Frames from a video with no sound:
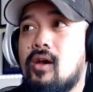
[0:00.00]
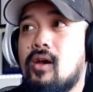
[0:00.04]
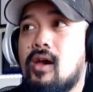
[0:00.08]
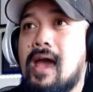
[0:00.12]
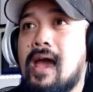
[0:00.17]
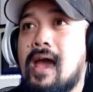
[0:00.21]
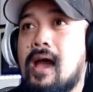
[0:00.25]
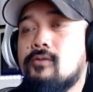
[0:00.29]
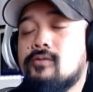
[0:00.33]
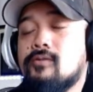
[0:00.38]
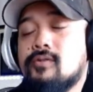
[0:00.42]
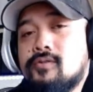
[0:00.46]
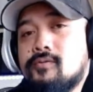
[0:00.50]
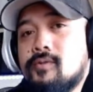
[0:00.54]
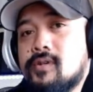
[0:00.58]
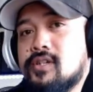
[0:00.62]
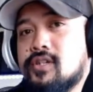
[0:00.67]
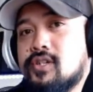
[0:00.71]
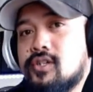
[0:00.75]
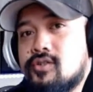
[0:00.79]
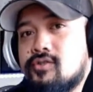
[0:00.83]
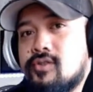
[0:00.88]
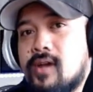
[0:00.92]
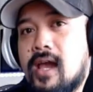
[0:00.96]
how to
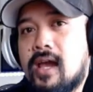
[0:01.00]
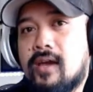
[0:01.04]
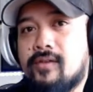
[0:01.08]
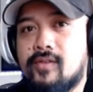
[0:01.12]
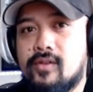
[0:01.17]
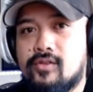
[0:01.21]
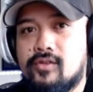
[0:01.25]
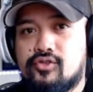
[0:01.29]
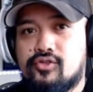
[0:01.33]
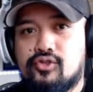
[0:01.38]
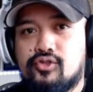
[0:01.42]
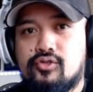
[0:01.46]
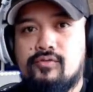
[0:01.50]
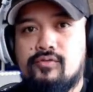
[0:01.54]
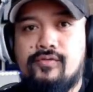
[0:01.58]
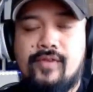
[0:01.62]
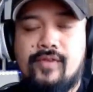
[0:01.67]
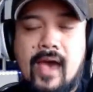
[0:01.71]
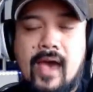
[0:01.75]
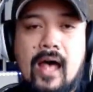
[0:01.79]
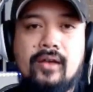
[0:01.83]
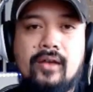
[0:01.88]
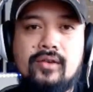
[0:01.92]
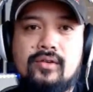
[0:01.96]
extract the true
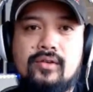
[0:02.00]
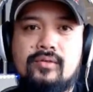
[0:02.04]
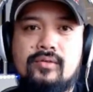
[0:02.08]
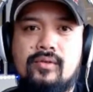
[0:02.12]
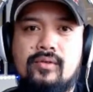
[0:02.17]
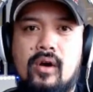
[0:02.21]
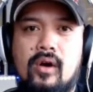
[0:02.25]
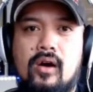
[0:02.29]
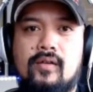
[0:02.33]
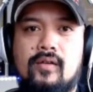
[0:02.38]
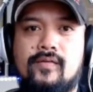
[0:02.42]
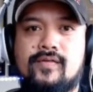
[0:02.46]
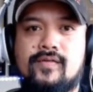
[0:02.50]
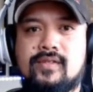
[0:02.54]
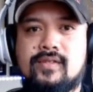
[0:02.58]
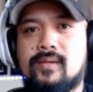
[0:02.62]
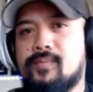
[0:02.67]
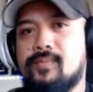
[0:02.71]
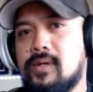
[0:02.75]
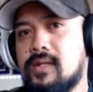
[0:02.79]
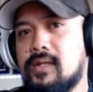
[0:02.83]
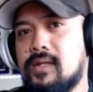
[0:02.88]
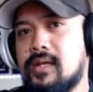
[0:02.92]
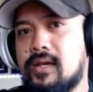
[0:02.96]
value of
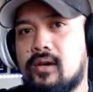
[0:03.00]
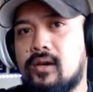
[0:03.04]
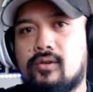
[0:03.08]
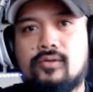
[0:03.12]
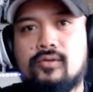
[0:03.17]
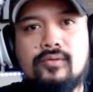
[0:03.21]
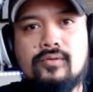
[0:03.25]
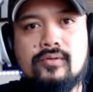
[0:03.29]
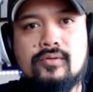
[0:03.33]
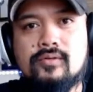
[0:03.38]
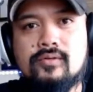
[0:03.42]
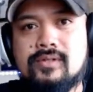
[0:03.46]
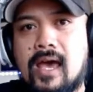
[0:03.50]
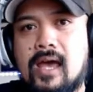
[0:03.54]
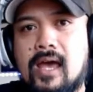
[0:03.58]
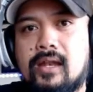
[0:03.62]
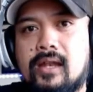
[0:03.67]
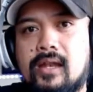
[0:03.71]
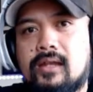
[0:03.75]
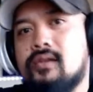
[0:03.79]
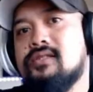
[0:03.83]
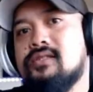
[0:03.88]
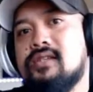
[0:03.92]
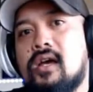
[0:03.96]
something like a Guru
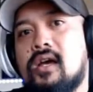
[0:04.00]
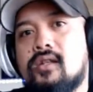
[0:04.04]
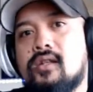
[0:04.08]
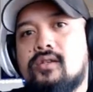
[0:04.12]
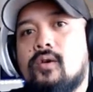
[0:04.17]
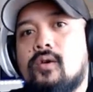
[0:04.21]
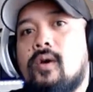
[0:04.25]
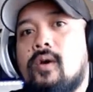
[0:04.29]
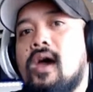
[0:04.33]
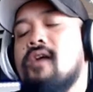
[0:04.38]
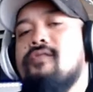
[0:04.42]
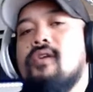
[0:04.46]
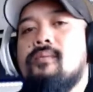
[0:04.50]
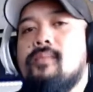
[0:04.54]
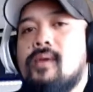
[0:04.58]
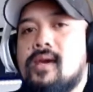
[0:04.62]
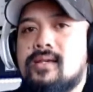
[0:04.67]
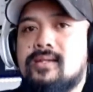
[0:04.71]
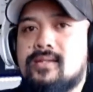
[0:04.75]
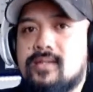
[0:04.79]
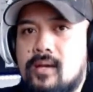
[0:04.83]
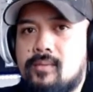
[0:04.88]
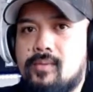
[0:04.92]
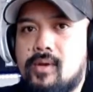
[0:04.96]
Dane Santo
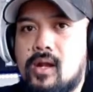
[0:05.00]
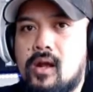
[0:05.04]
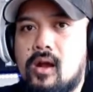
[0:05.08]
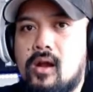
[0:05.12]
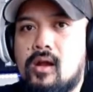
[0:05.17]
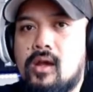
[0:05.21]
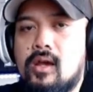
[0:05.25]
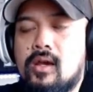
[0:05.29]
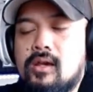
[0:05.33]
FMA seminar.